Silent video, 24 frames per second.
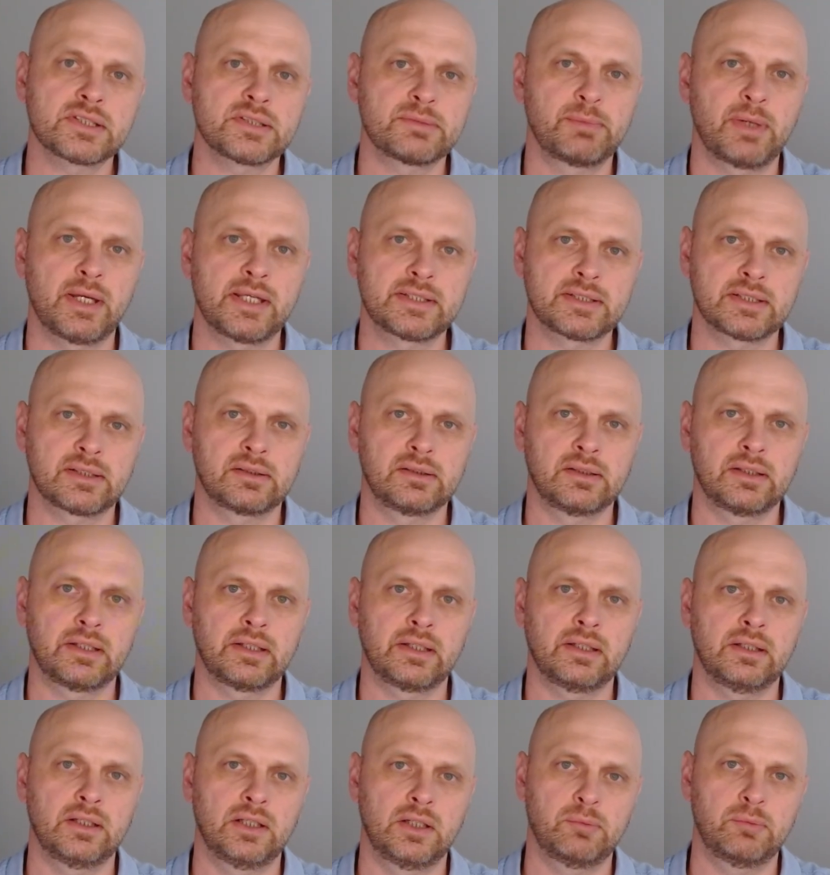
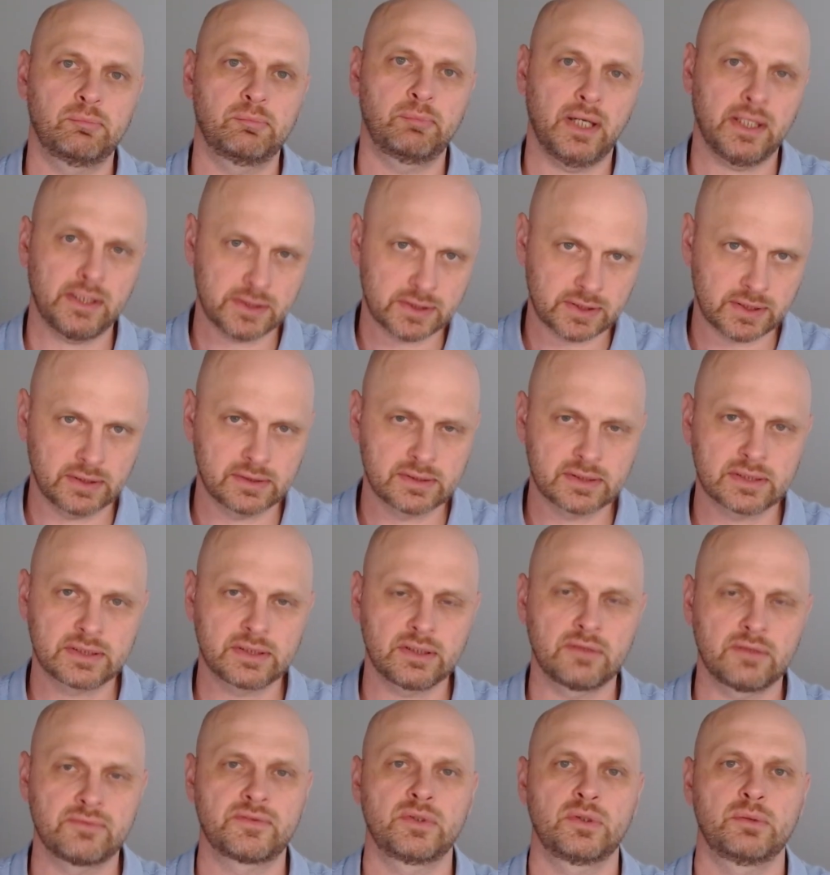basically mentions
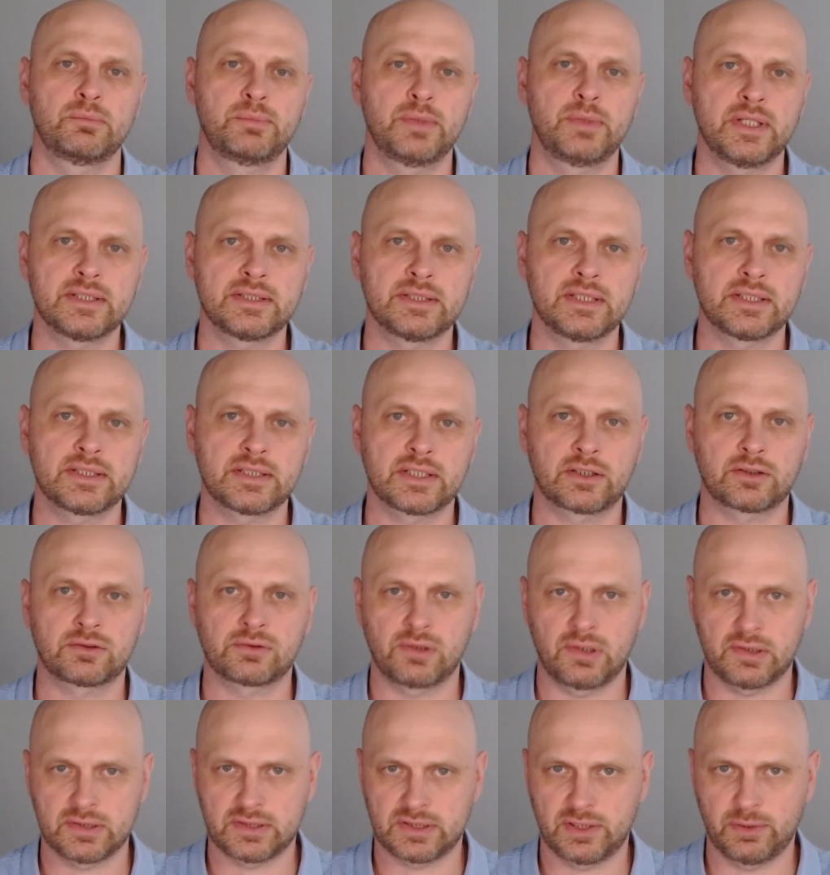of your business
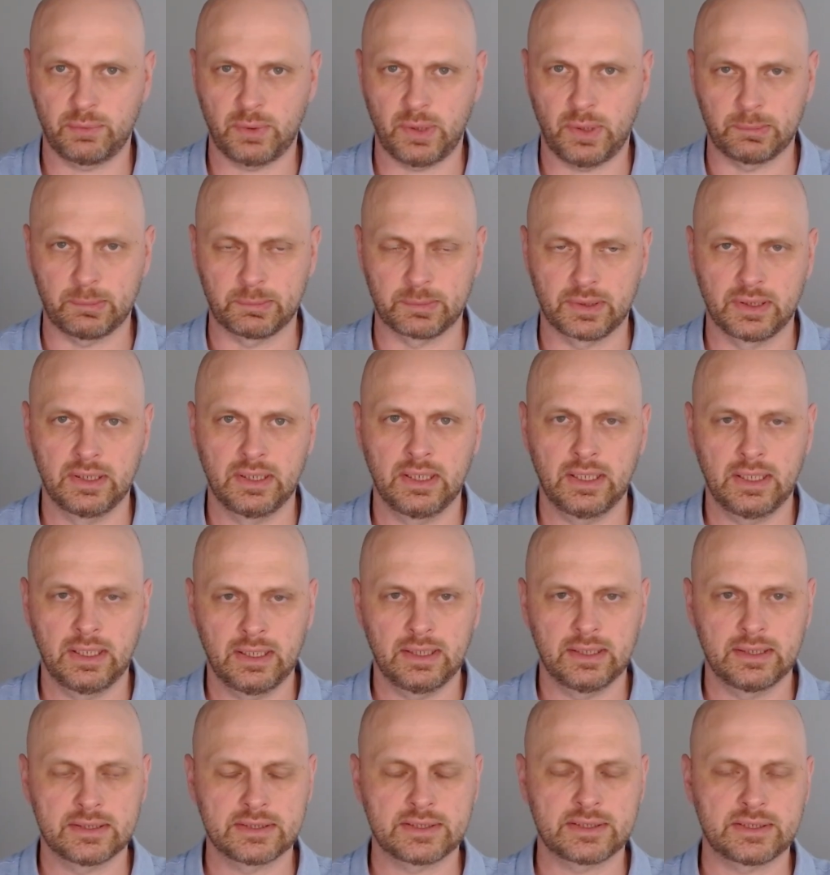across the web.
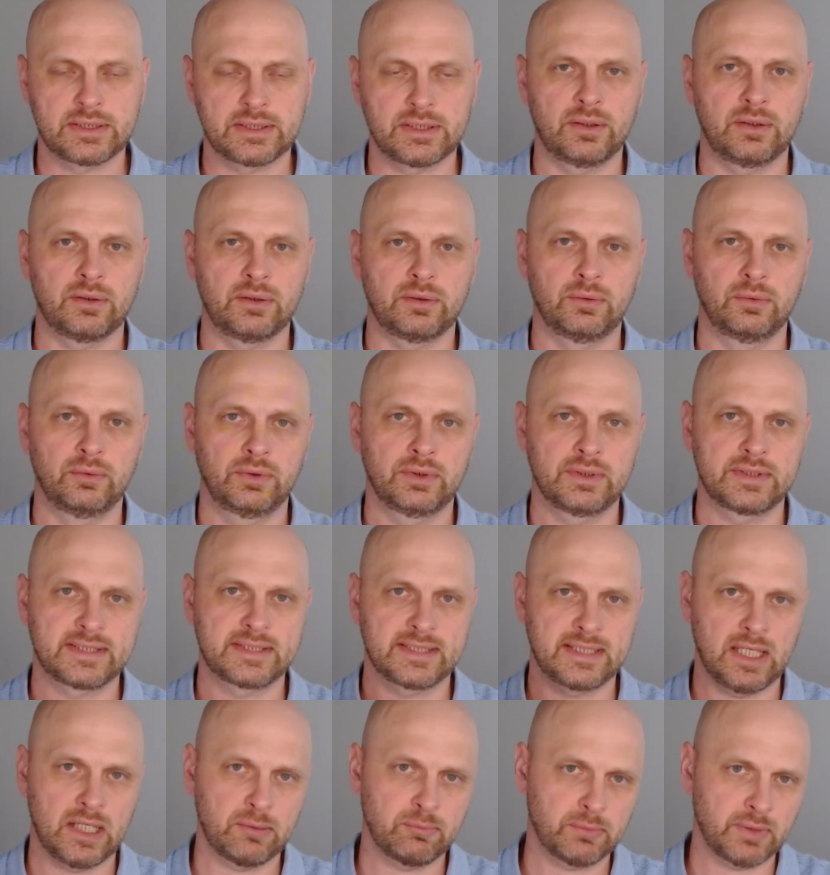So
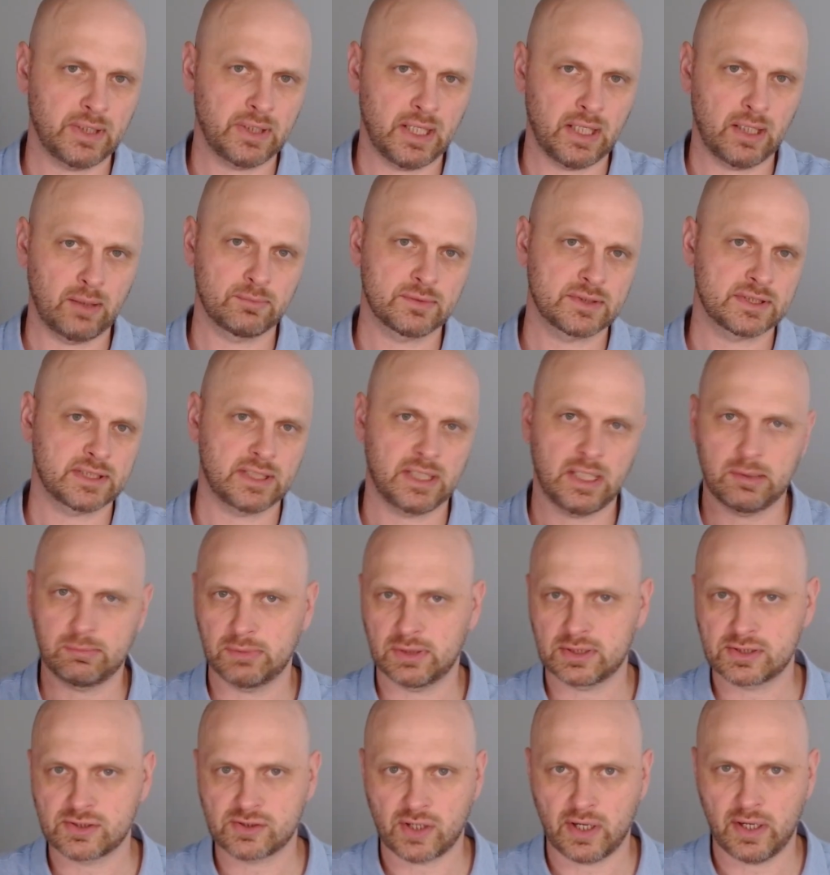same name, same
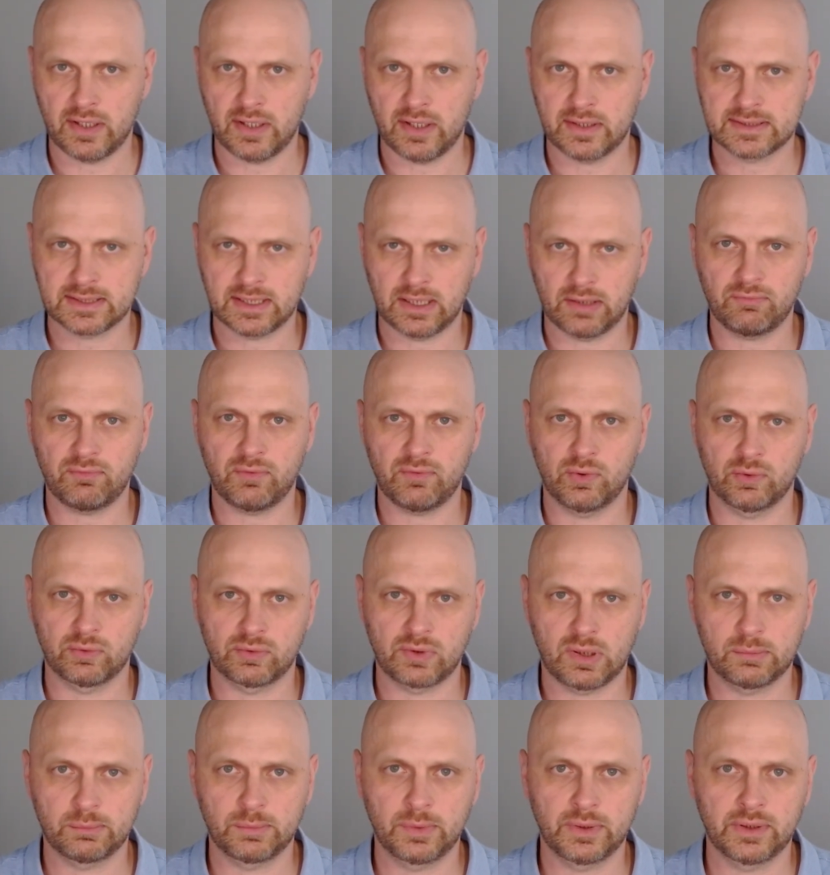address, same phone
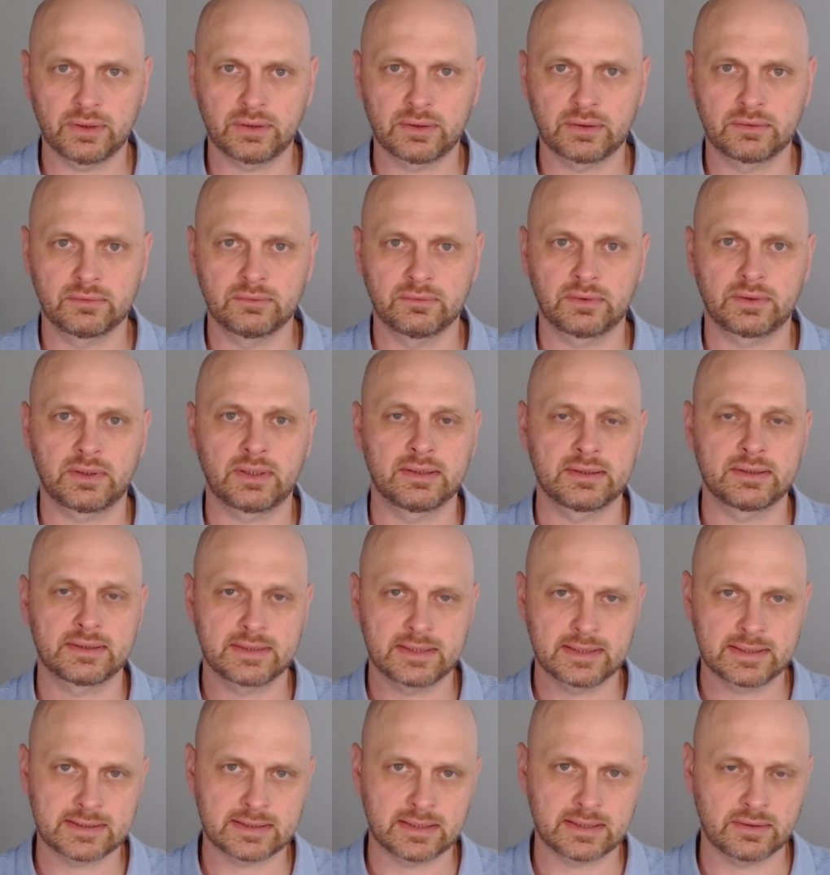number,
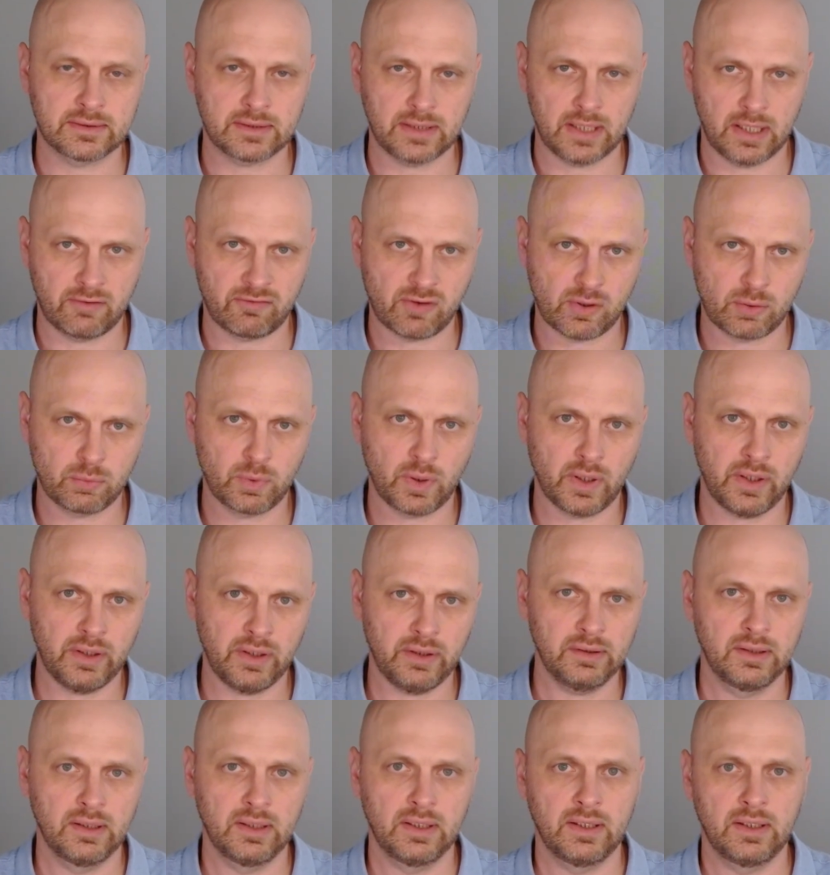consistent
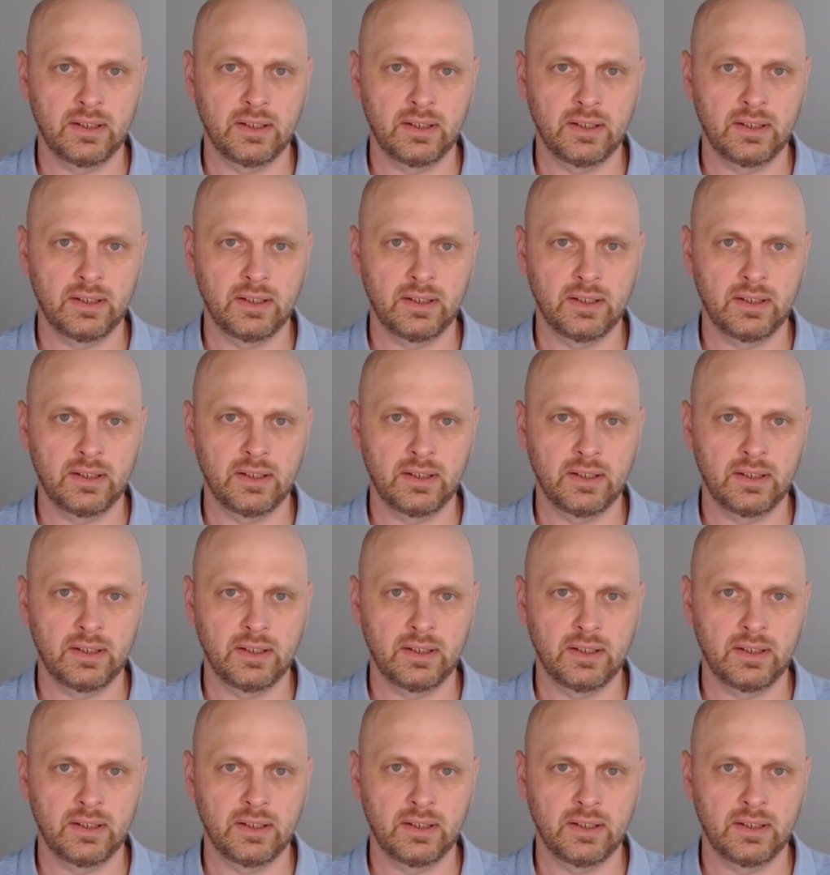everywhere.